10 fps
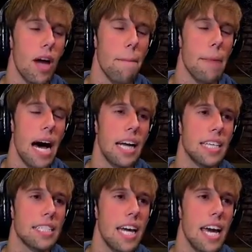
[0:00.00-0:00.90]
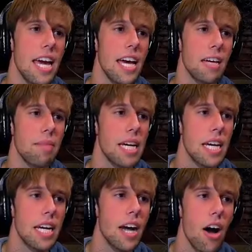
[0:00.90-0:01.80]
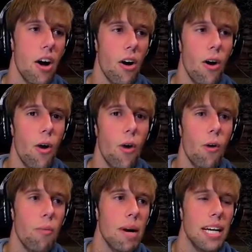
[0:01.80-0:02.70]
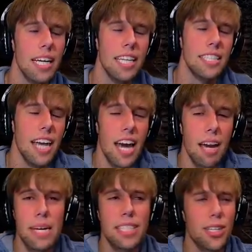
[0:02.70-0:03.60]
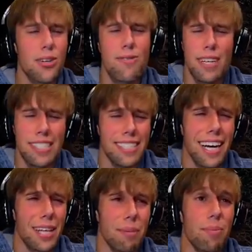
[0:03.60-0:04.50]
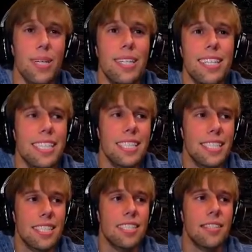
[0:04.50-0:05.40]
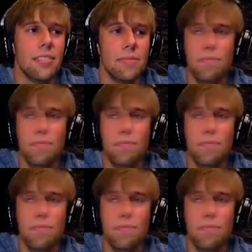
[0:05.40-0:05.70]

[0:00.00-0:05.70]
Somebody take me home. Take me to another place.